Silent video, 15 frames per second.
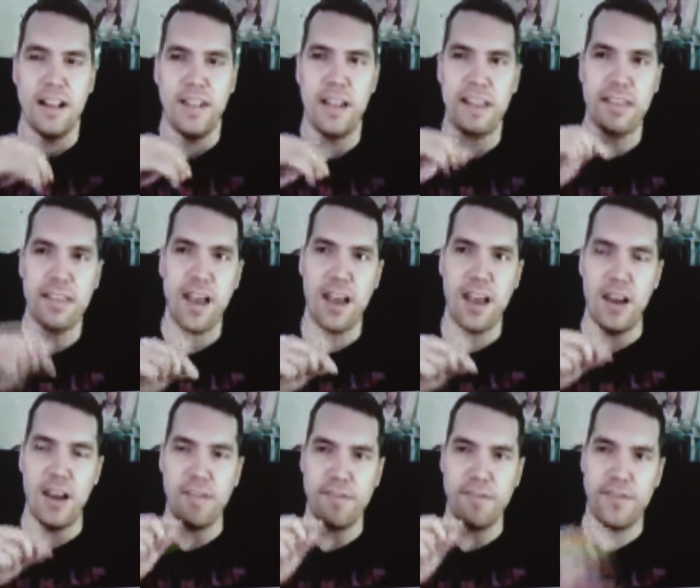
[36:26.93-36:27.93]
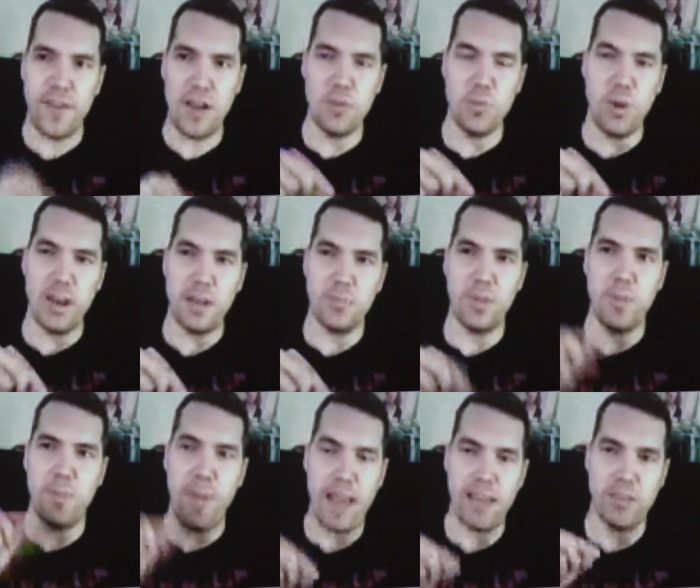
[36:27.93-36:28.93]
That's not a fun way to,
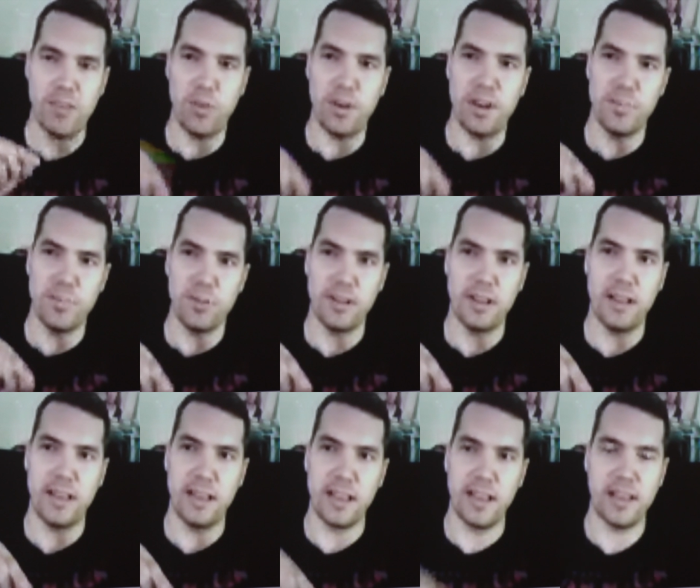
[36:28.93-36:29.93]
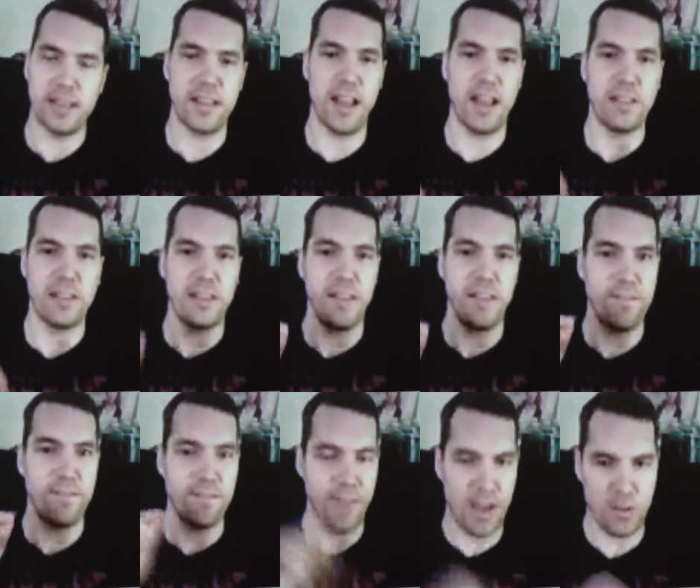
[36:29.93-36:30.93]
the best way to play is not the
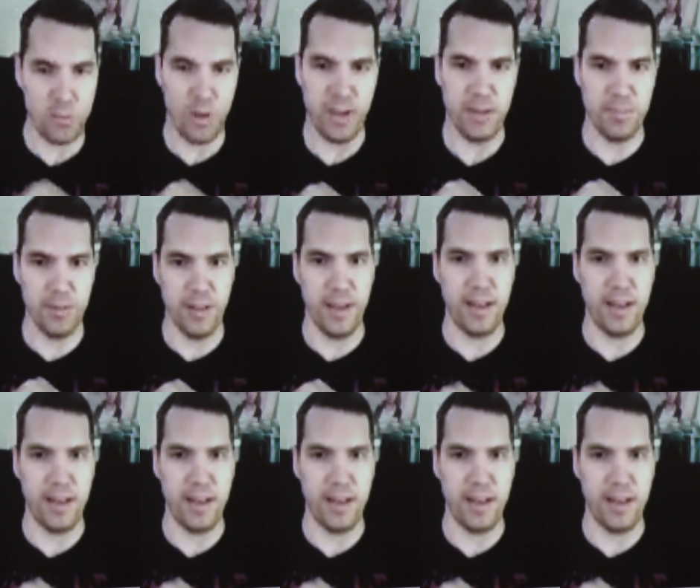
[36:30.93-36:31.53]
fun way to play.